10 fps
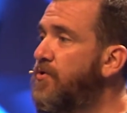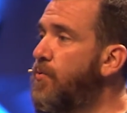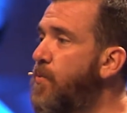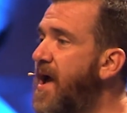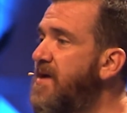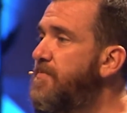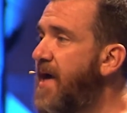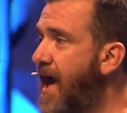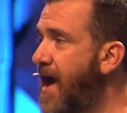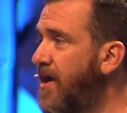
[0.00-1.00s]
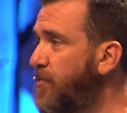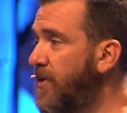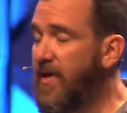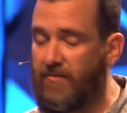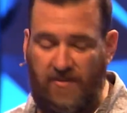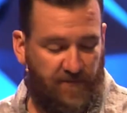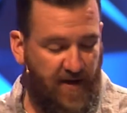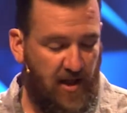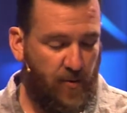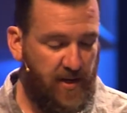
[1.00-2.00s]
the right path when it comes to
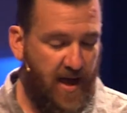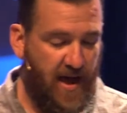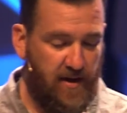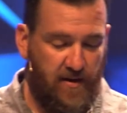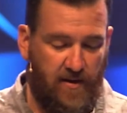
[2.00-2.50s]
following God.